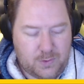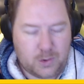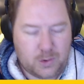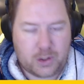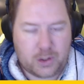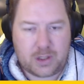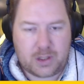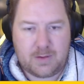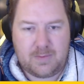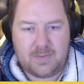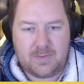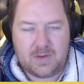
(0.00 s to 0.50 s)

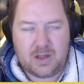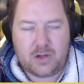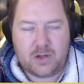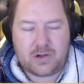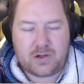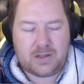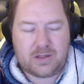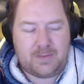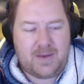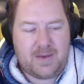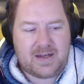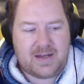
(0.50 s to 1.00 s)

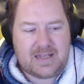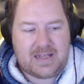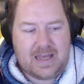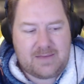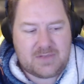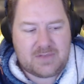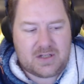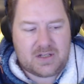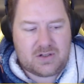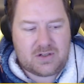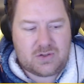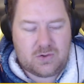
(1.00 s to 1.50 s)
locally made
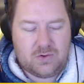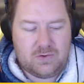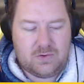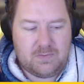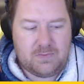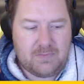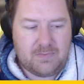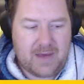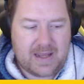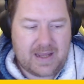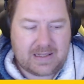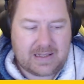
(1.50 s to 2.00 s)
games that
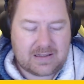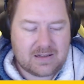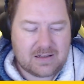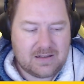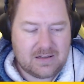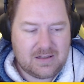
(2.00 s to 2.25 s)
do make.